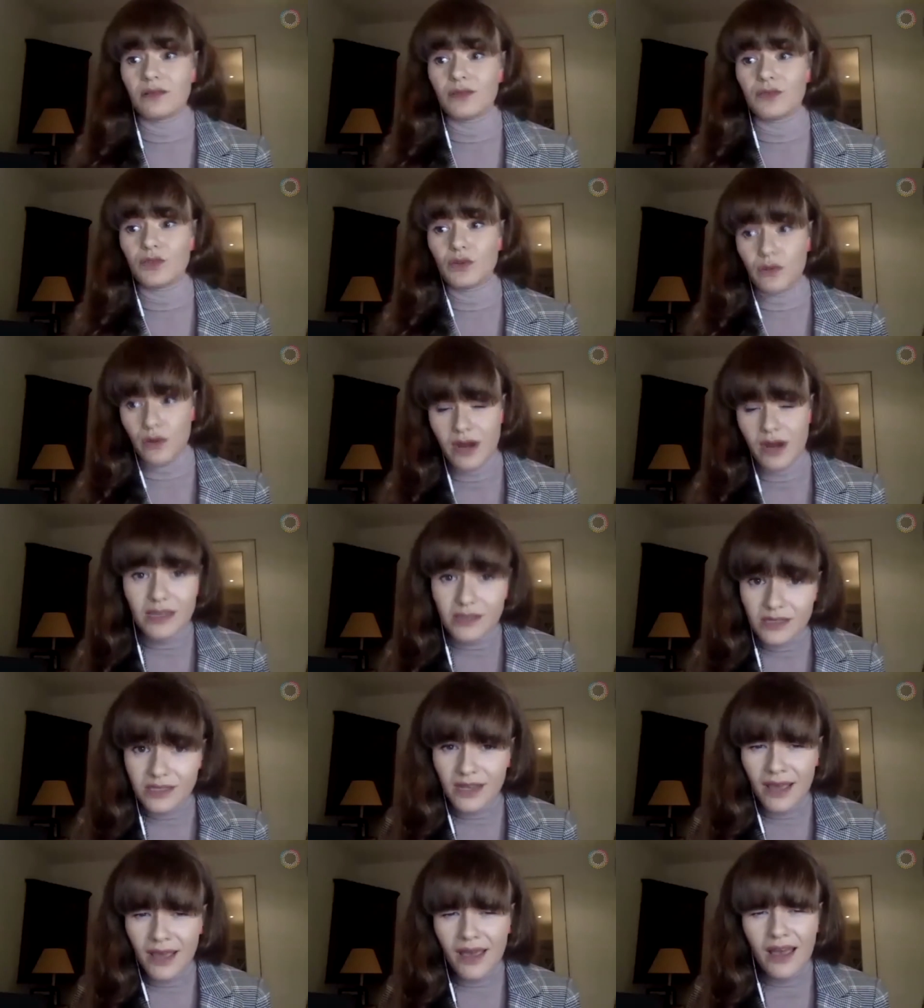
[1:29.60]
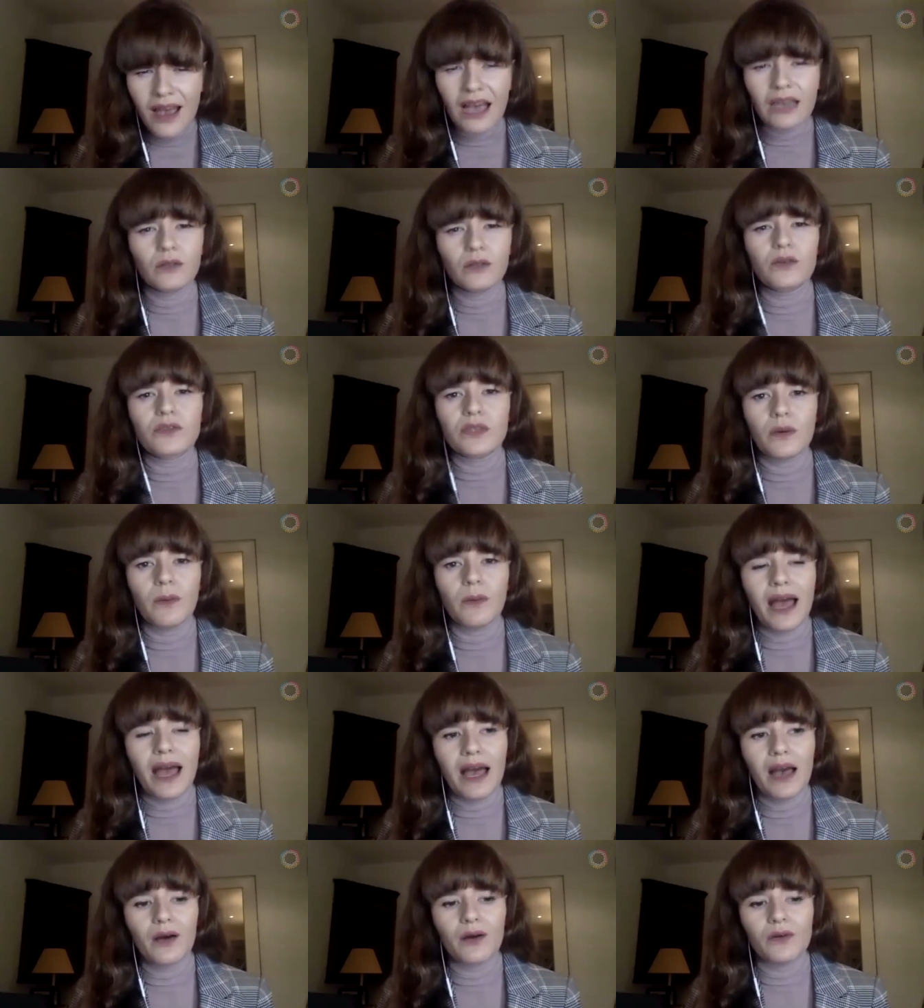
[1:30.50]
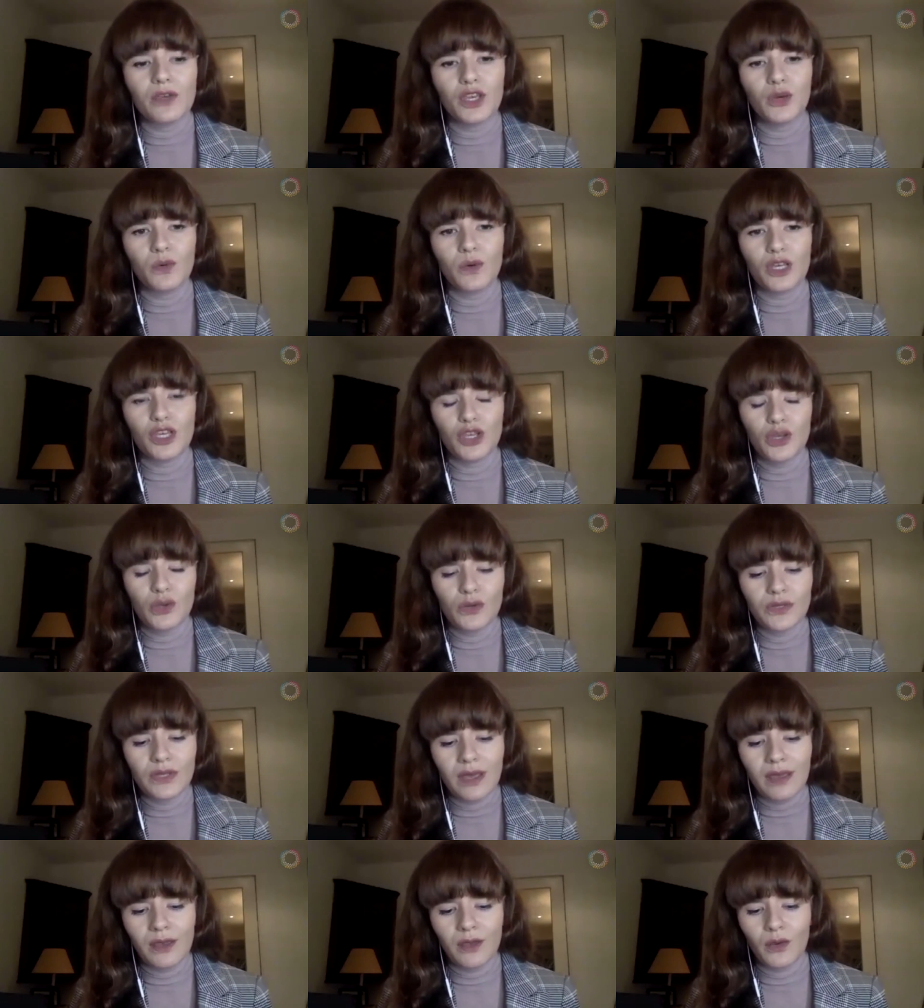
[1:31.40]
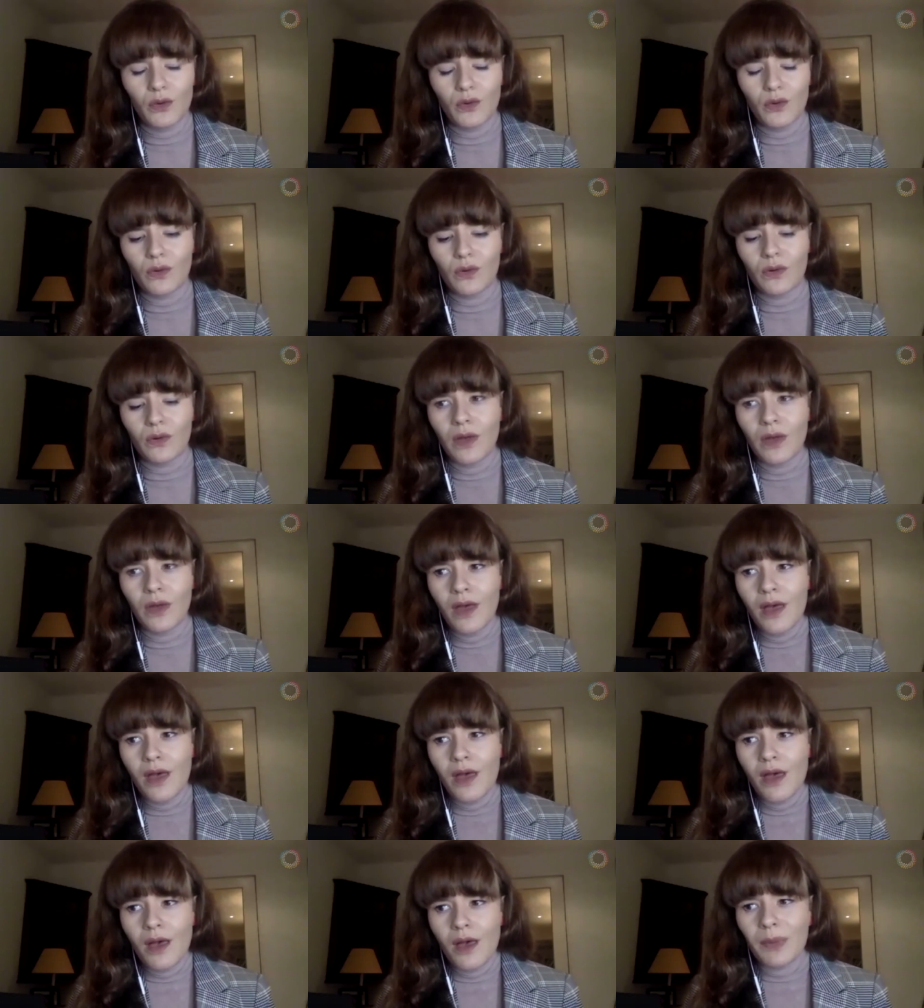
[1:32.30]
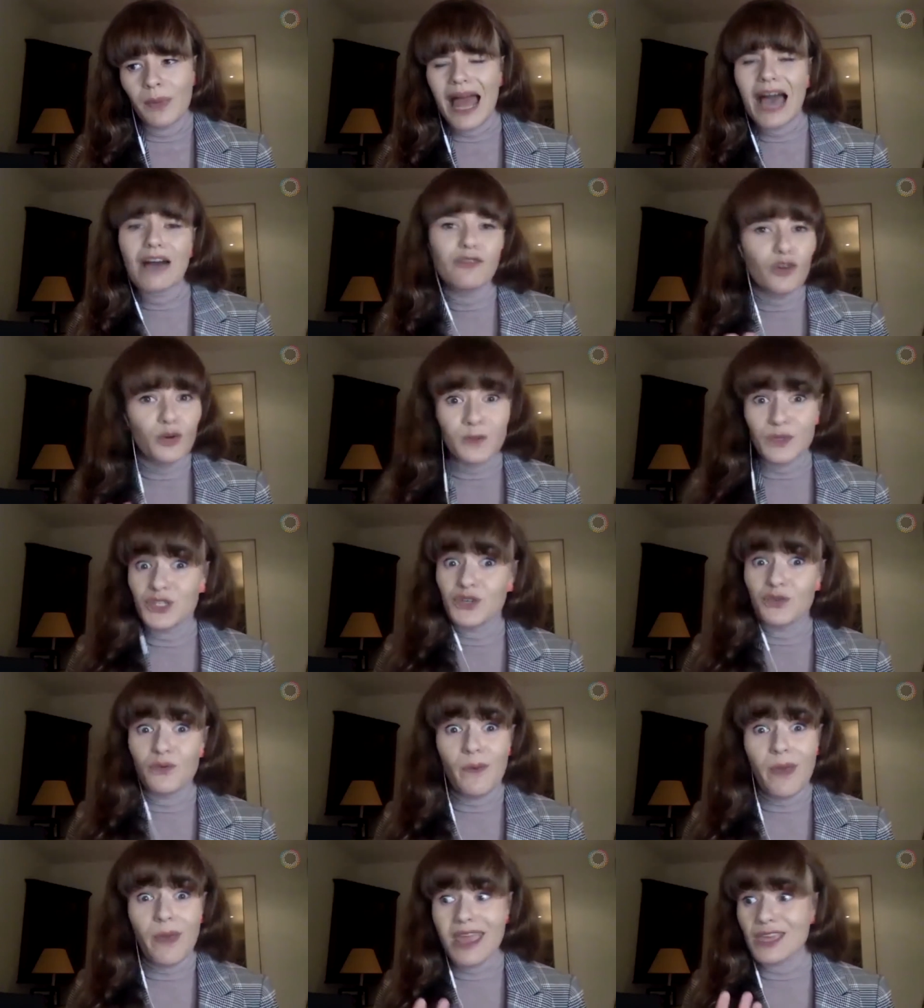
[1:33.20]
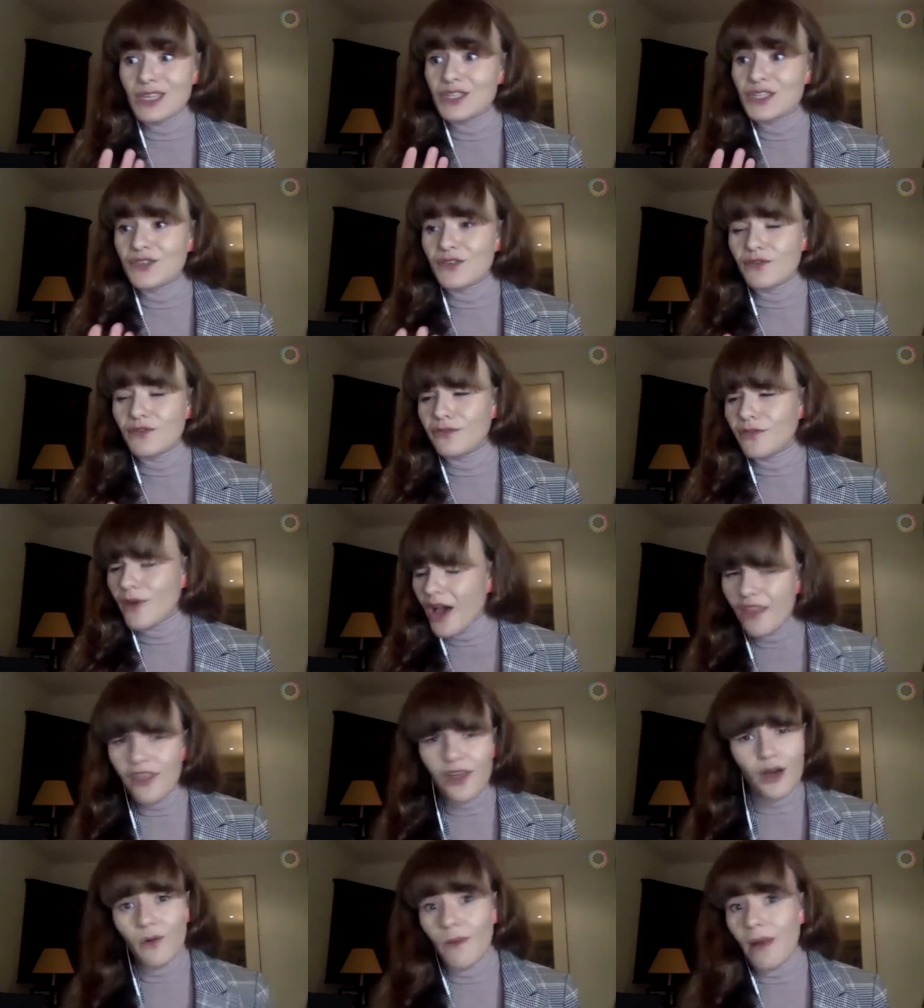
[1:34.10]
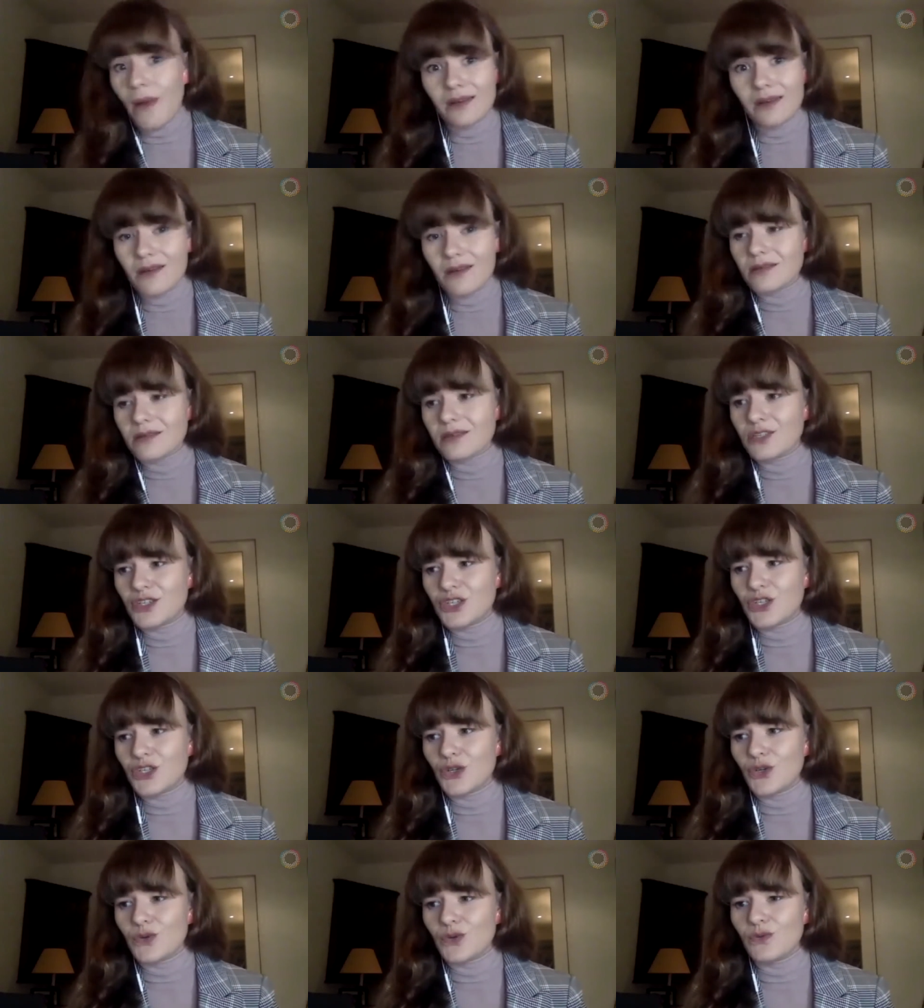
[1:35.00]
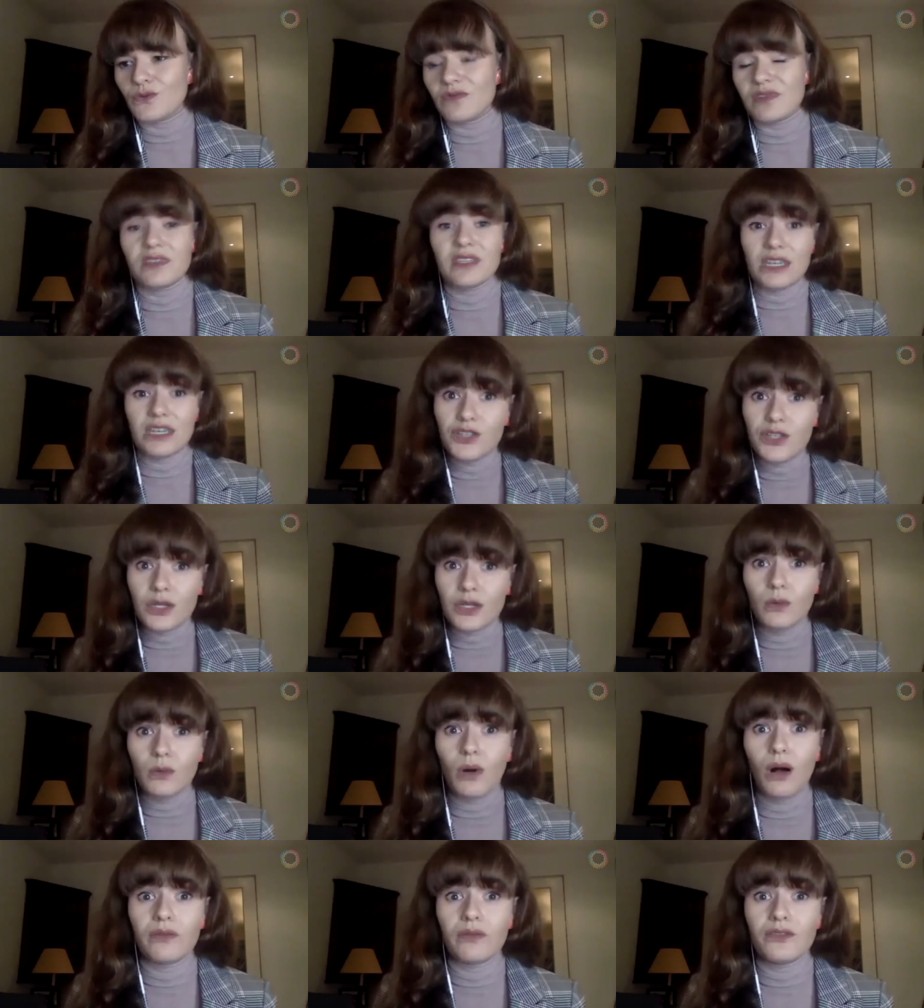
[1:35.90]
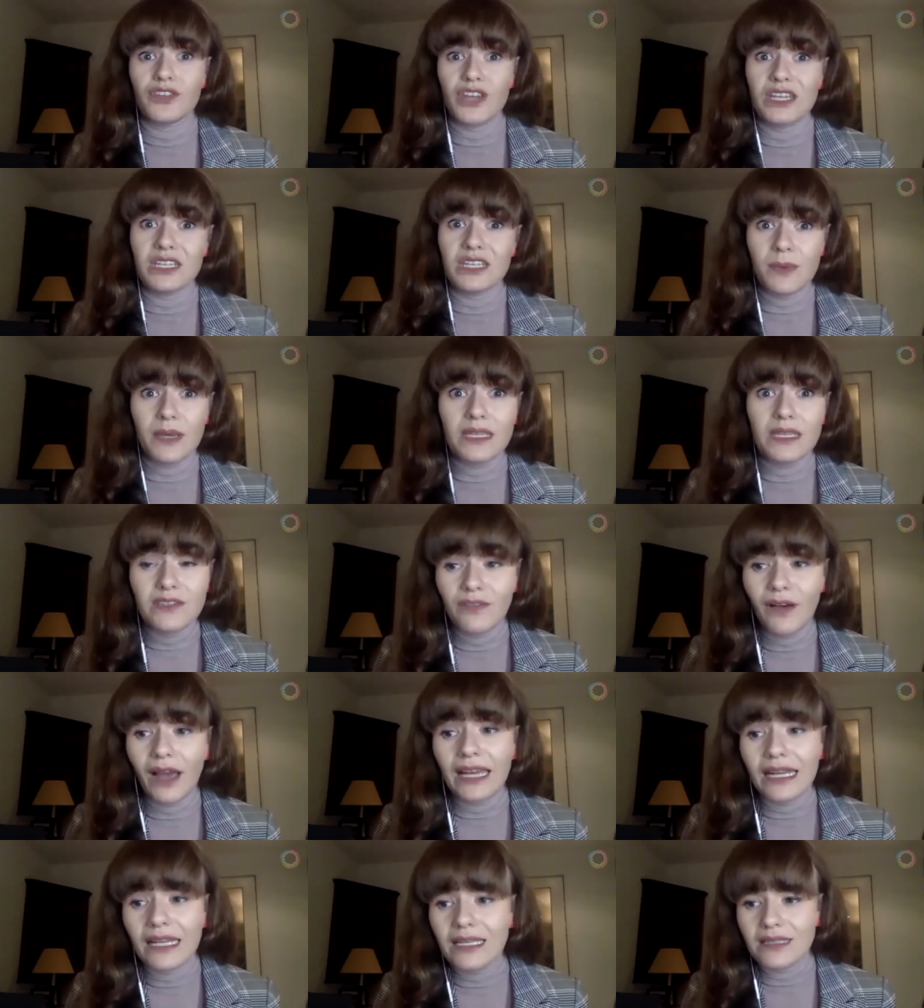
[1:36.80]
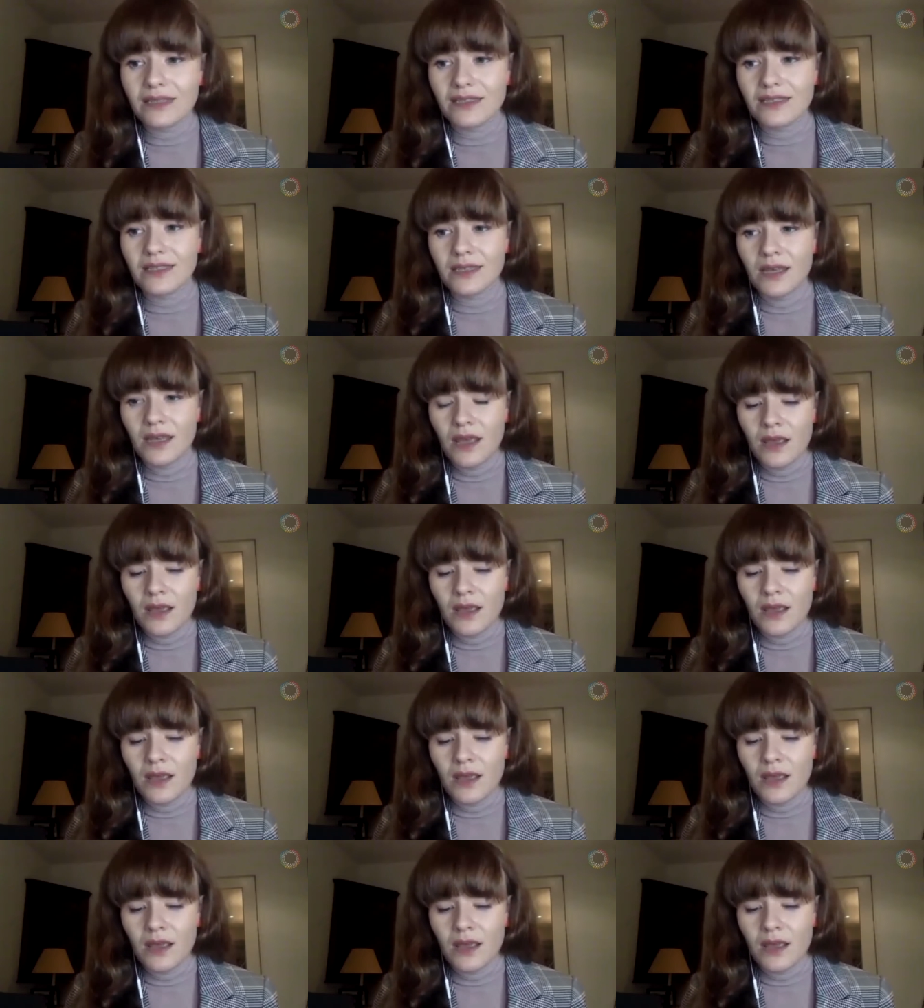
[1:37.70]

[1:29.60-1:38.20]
stories, and also how you are using your platforms to raise further awareness to this issue of gender-based violence.